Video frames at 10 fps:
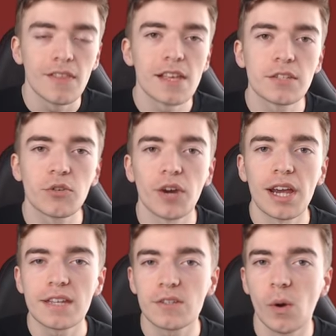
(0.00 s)
That's
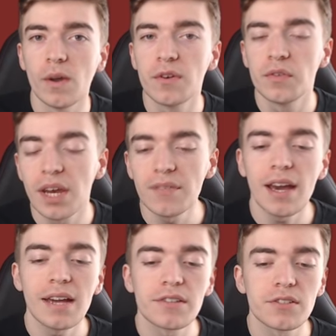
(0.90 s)
correct, so if you've never
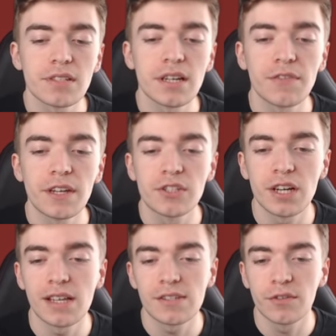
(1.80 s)
had yourself a
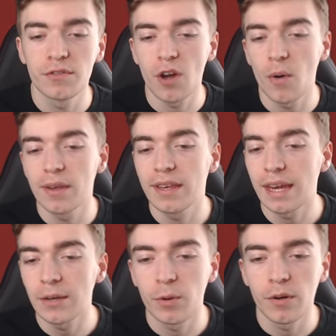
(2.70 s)
chance of going and
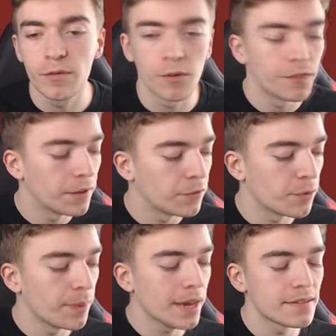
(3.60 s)
getting one of your
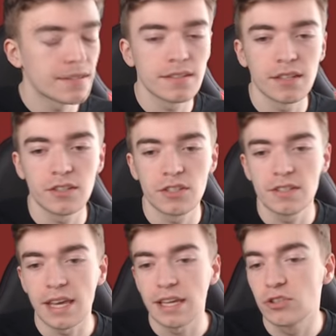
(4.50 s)
favorite pets, such
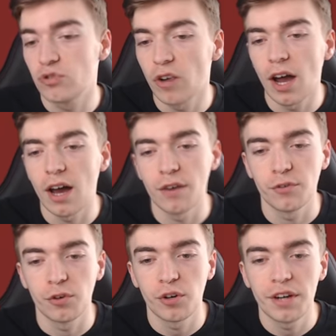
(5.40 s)
as a
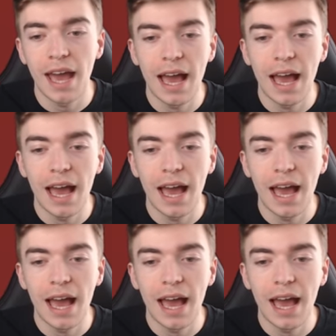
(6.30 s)
giraffe or an